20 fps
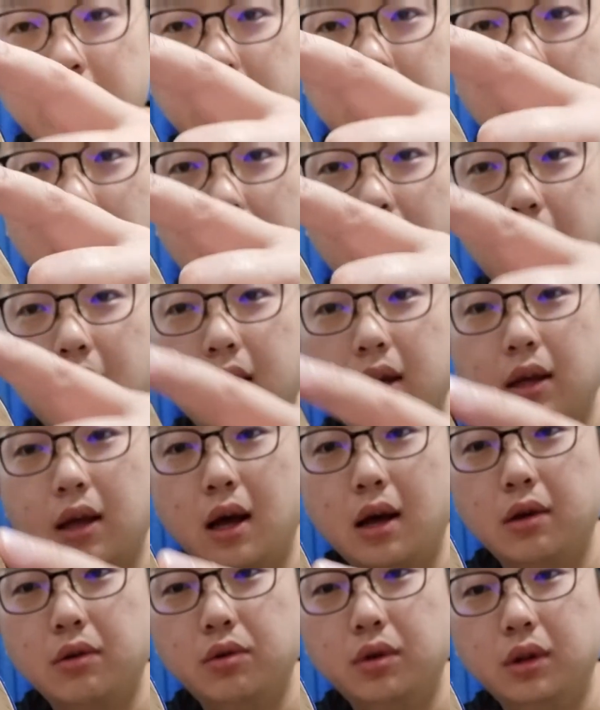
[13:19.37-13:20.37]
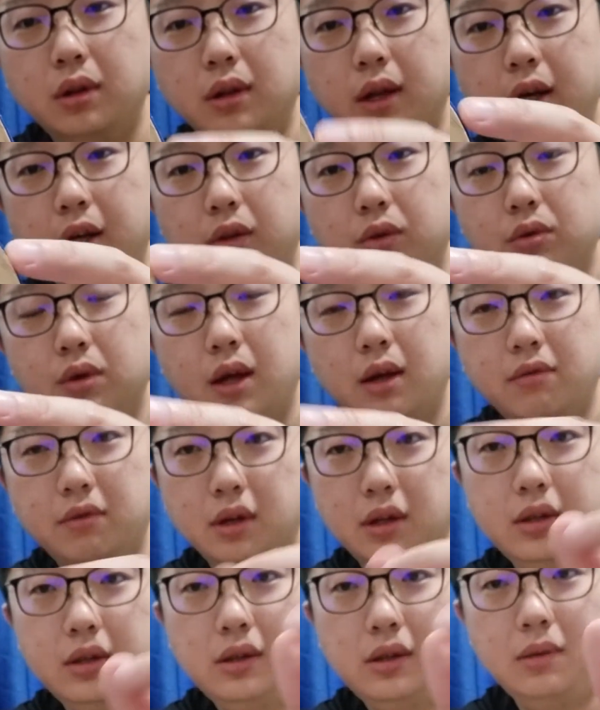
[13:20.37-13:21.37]
I would like to have a
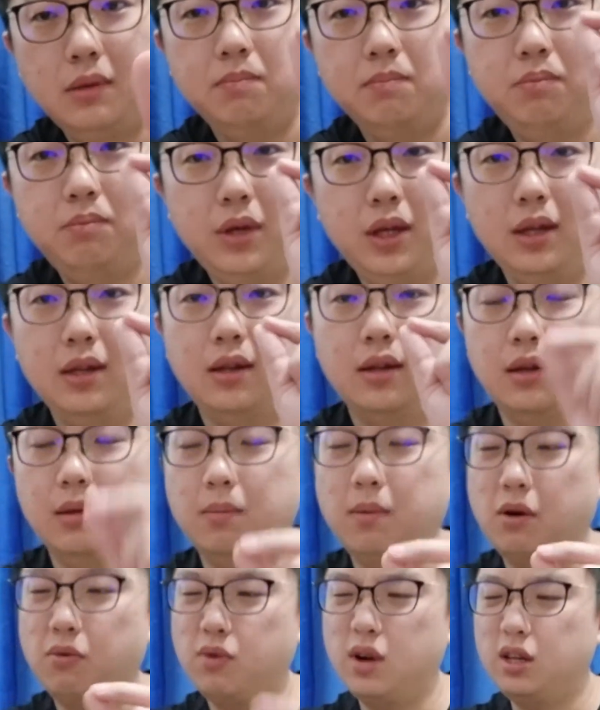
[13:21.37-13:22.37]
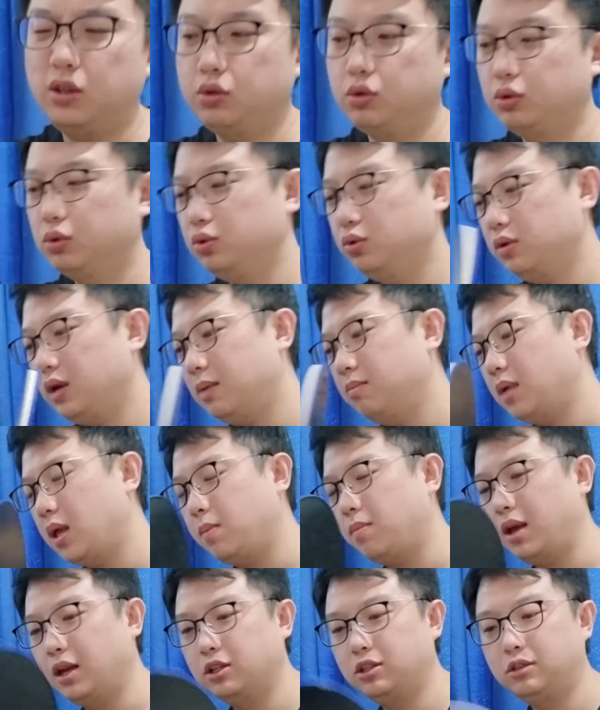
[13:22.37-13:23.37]
little bit, about 1 to 2
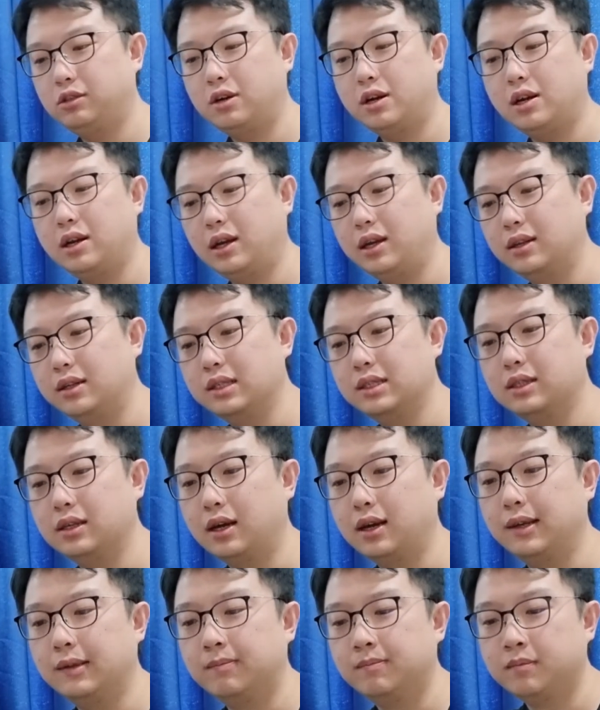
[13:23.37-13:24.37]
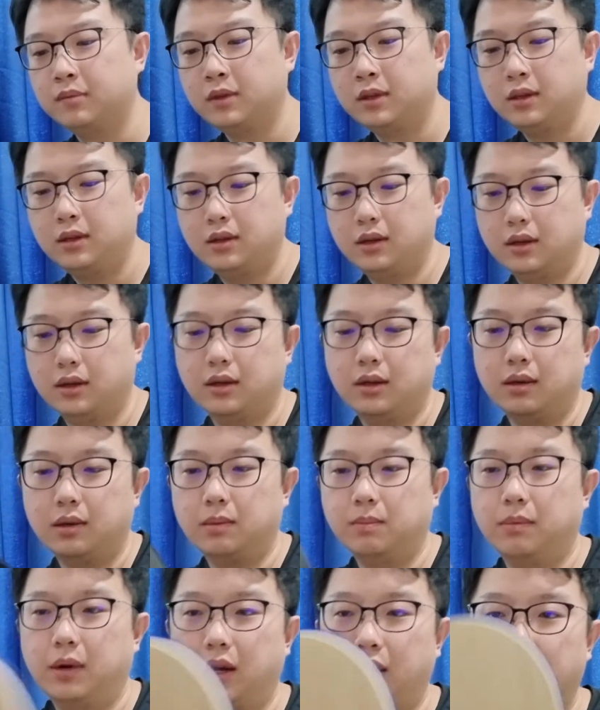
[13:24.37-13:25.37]
mm extra at the side, but